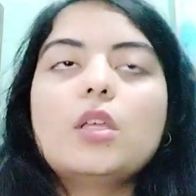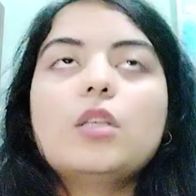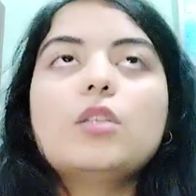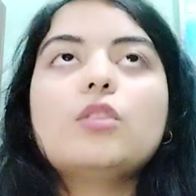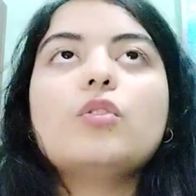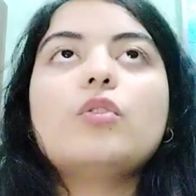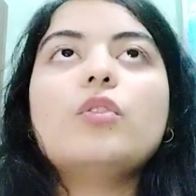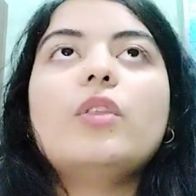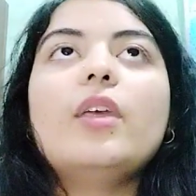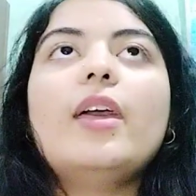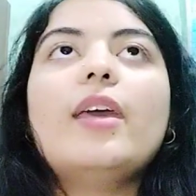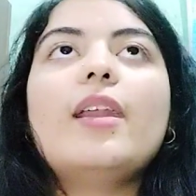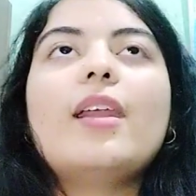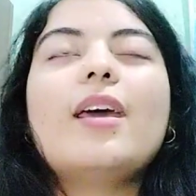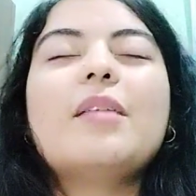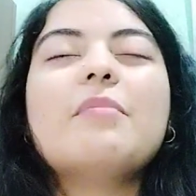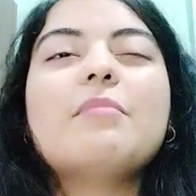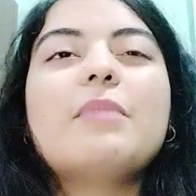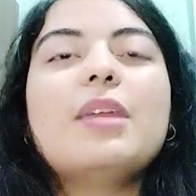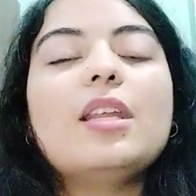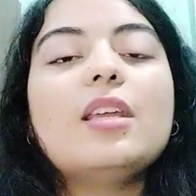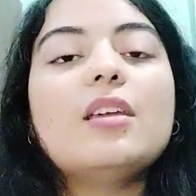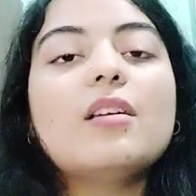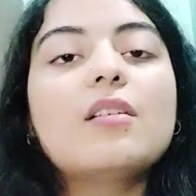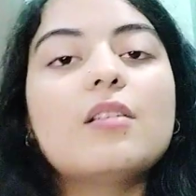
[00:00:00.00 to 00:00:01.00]
So there are
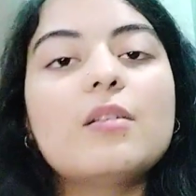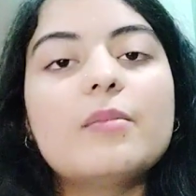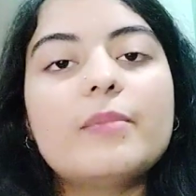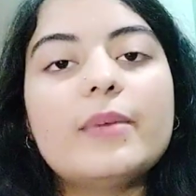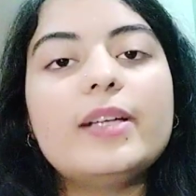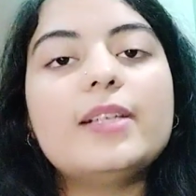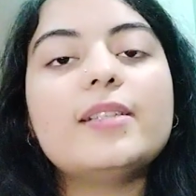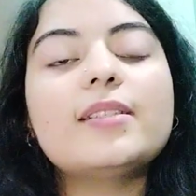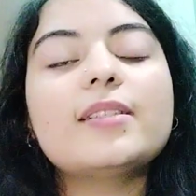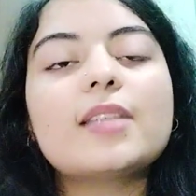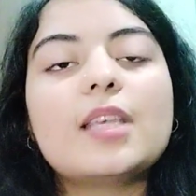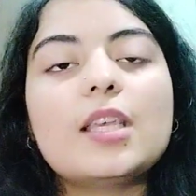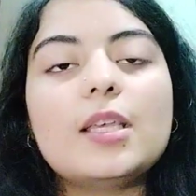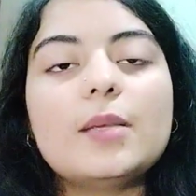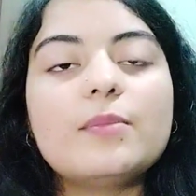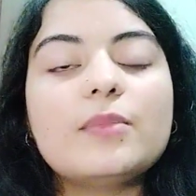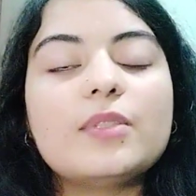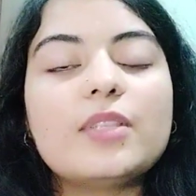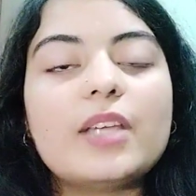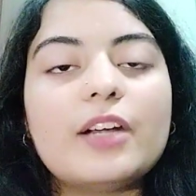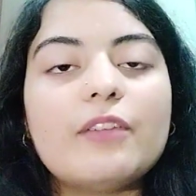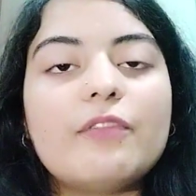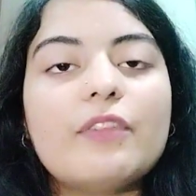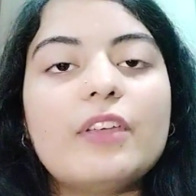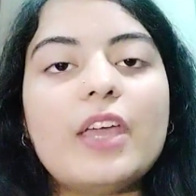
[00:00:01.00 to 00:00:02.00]
many government schemes
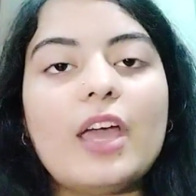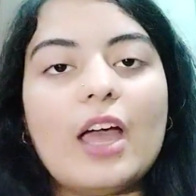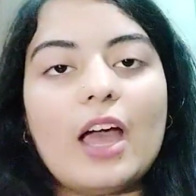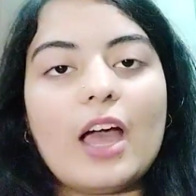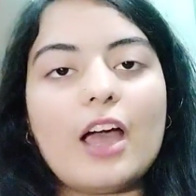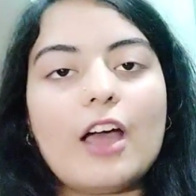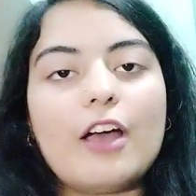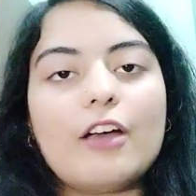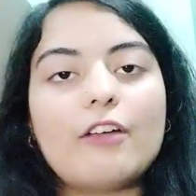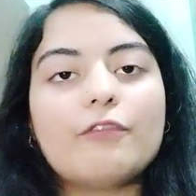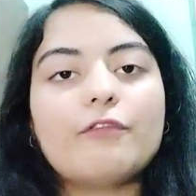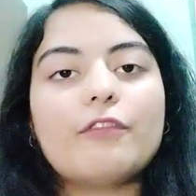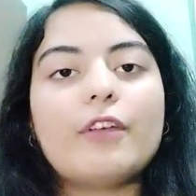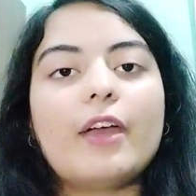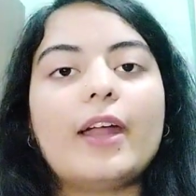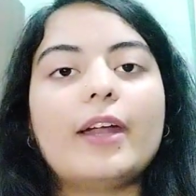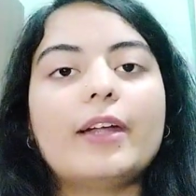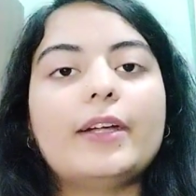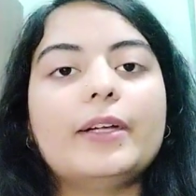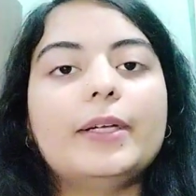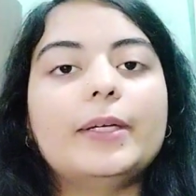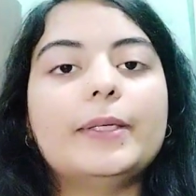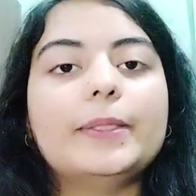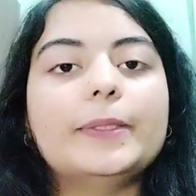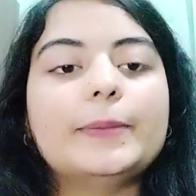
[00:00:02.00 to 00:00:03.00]
that we have,
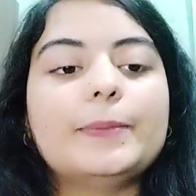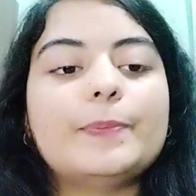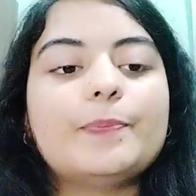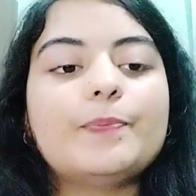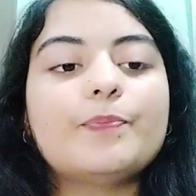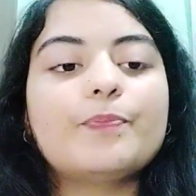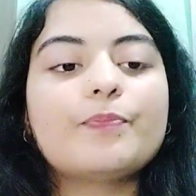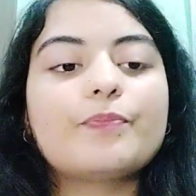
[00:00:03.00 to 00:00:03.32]
and